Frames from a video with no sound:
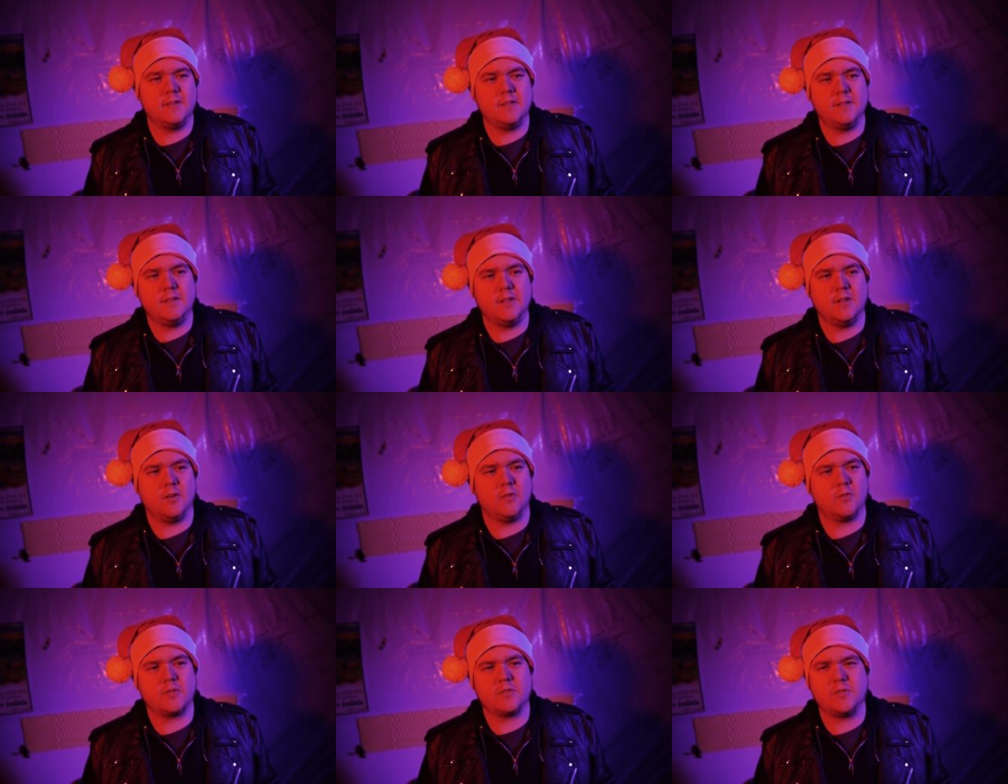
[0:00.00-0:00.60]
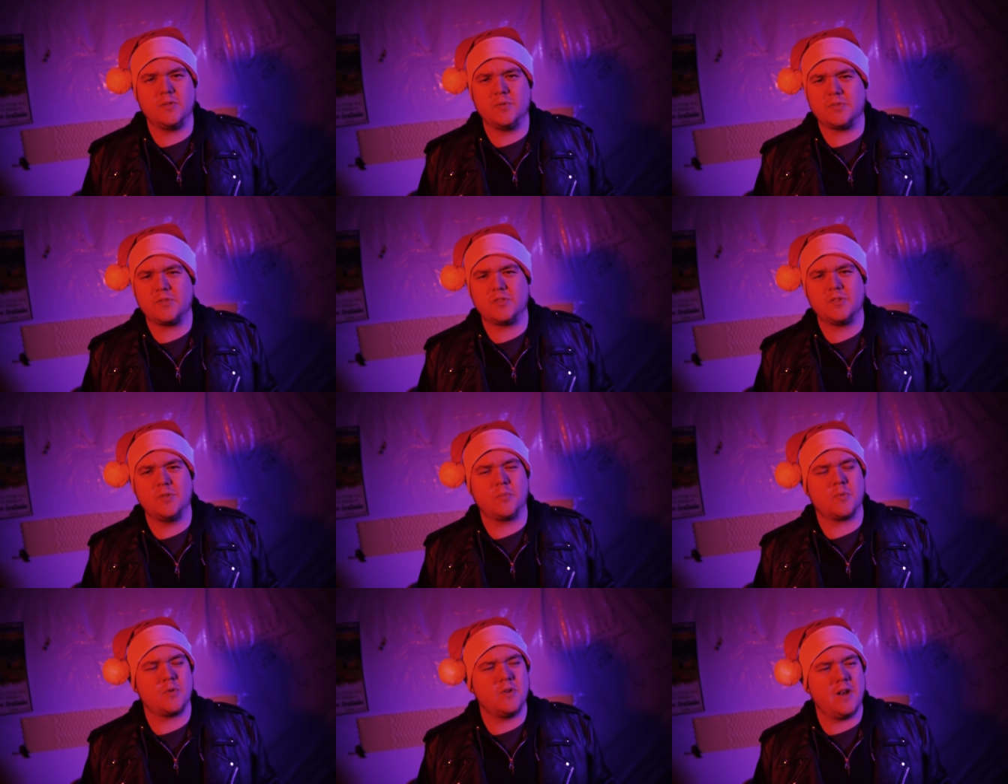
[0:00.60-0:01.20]
you know, there's no
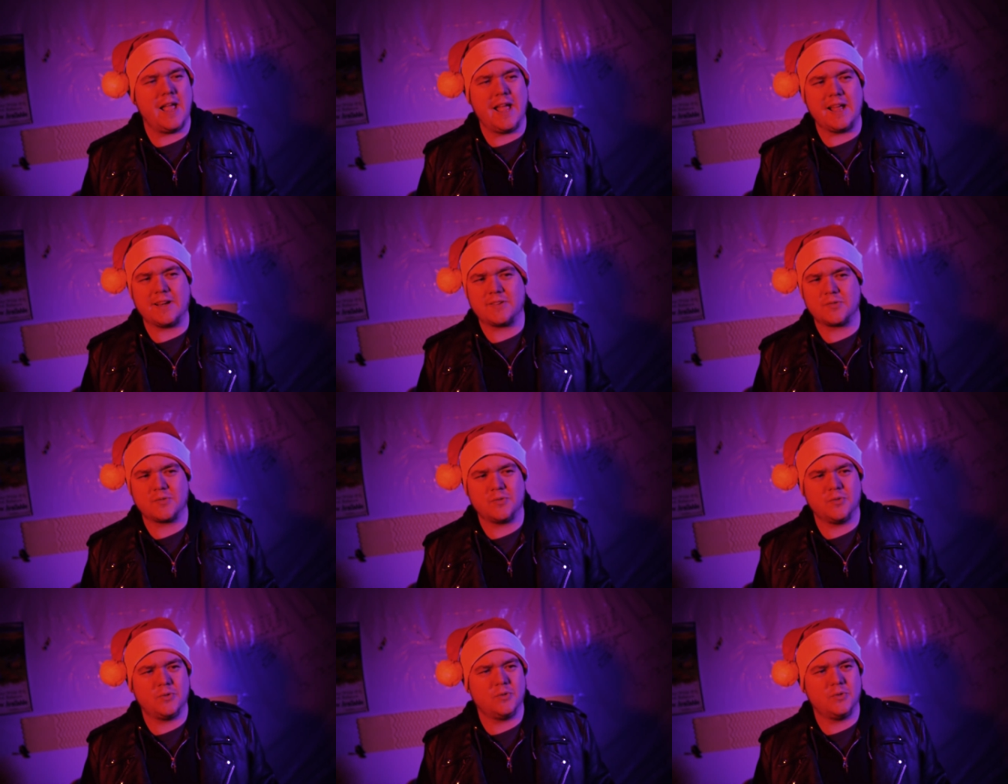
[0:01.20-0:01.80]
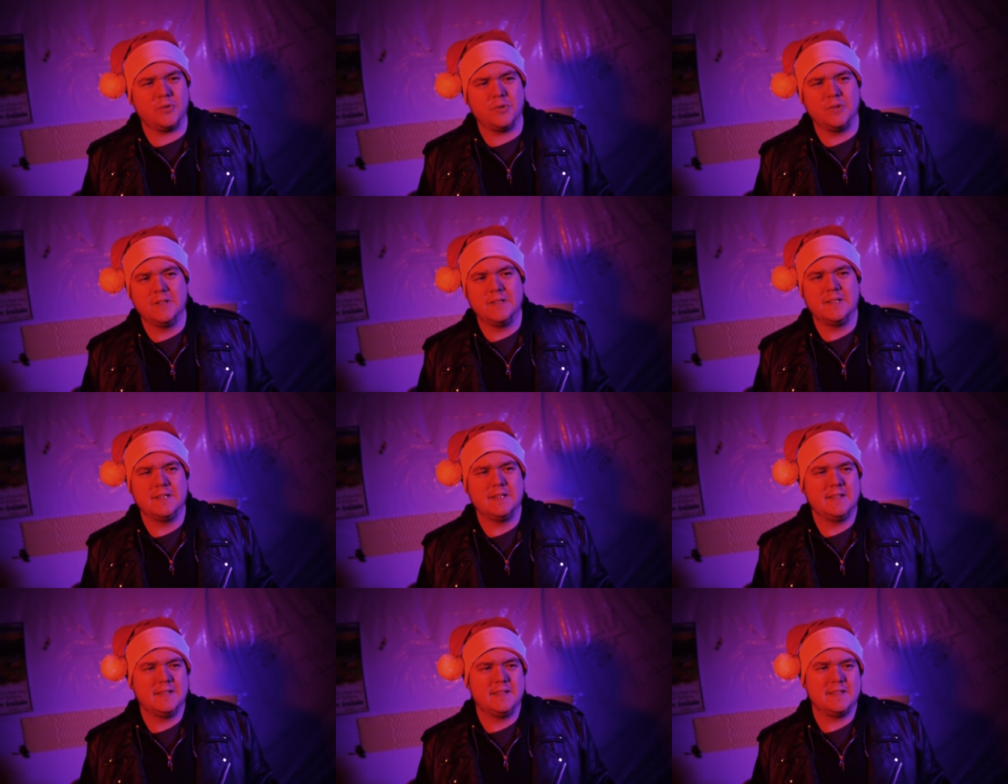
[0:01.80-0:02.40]
supernatural
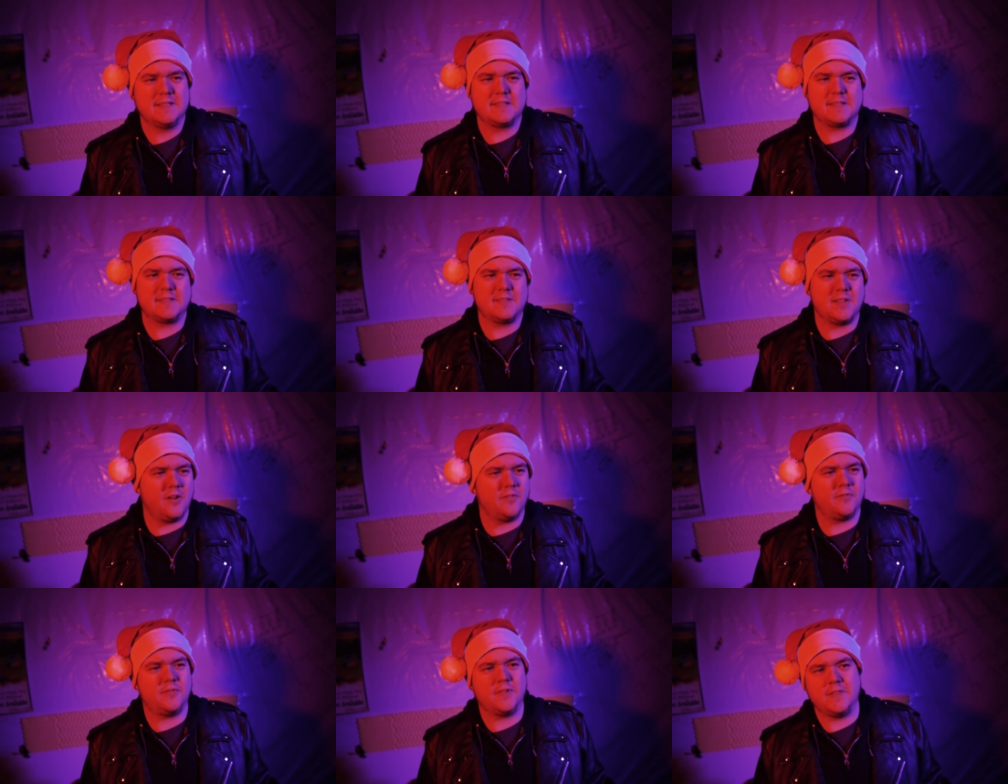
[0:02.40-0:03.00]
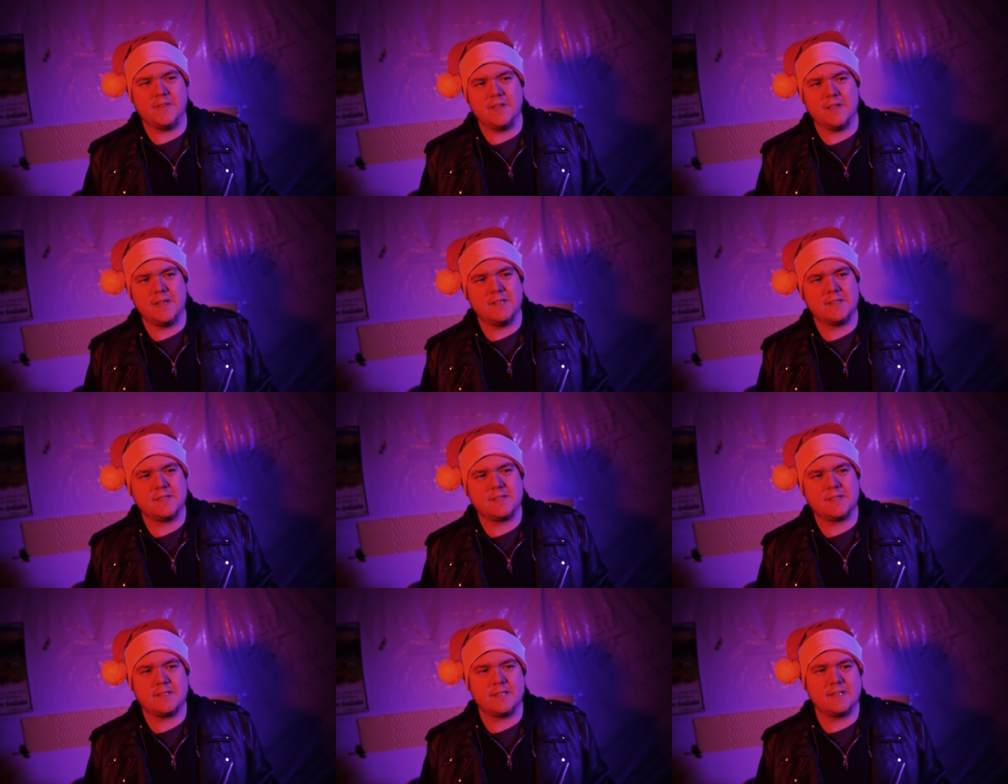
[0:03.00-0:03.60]
stuff in
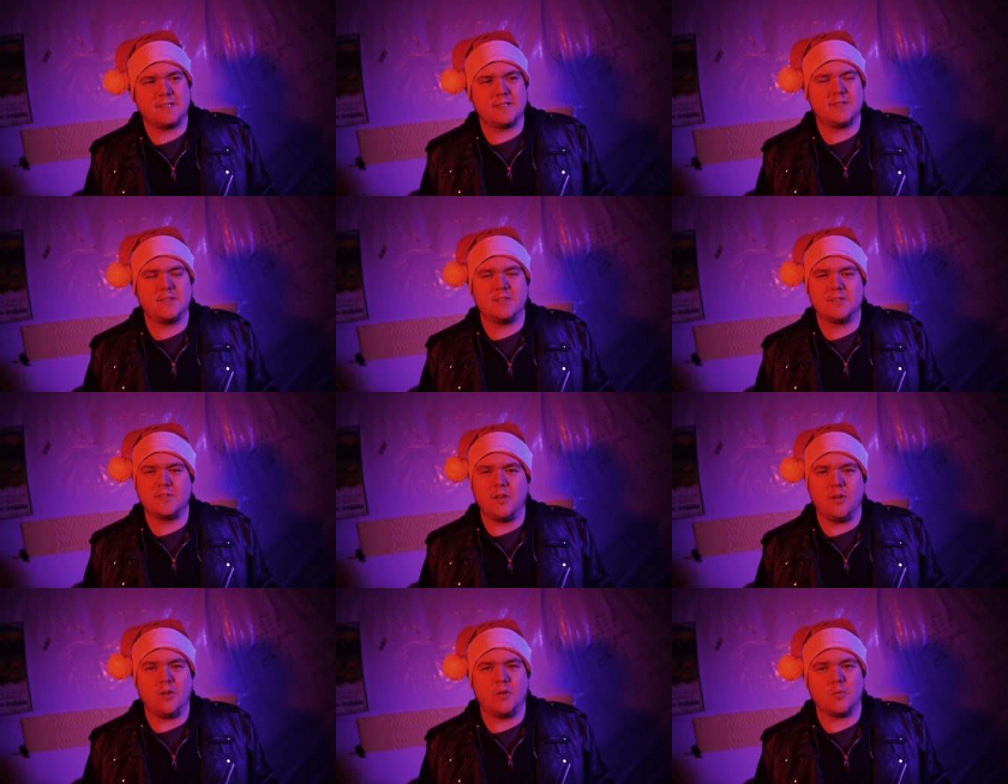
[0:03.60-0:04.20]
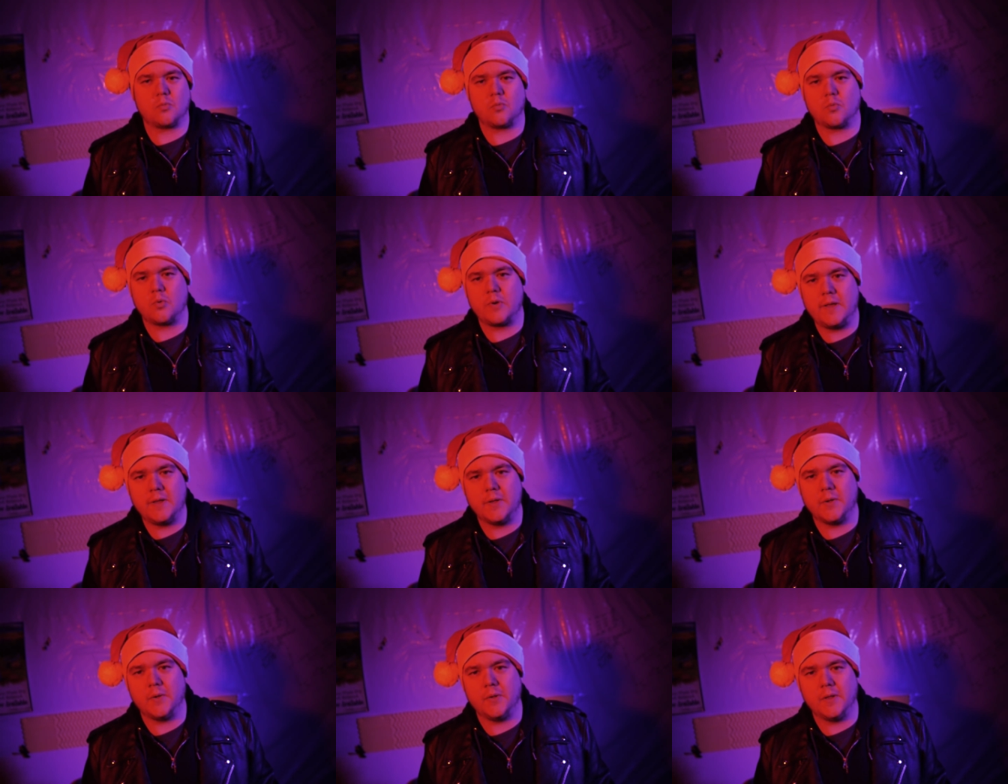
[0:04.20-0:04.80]
this. It's just all
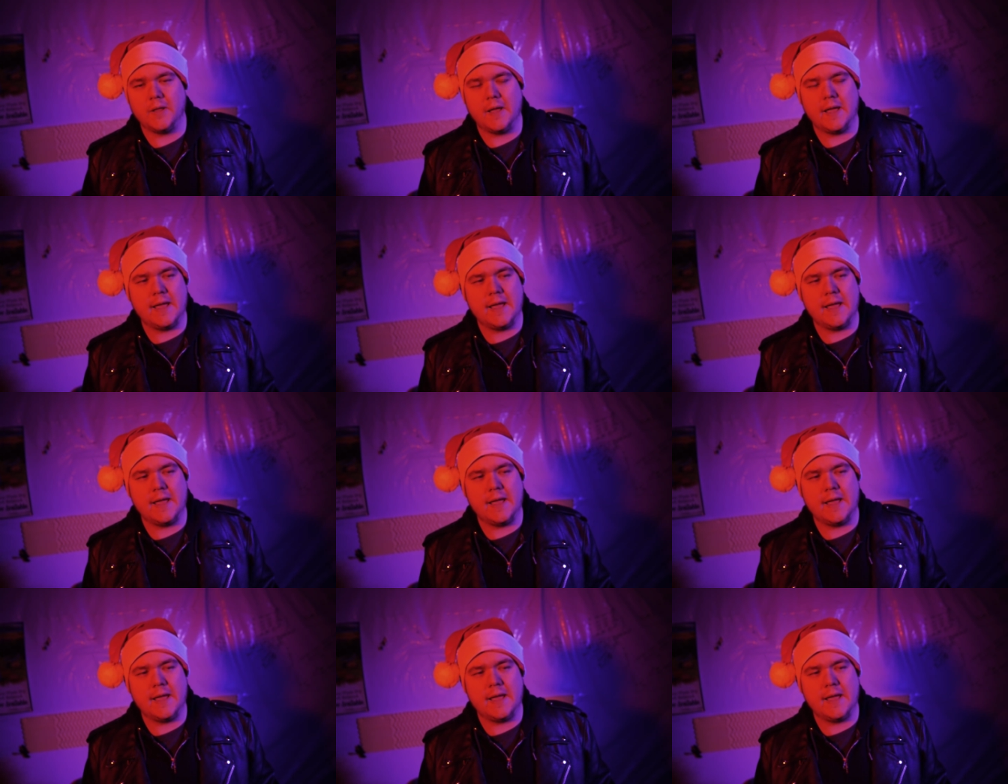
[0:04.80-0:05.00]
real.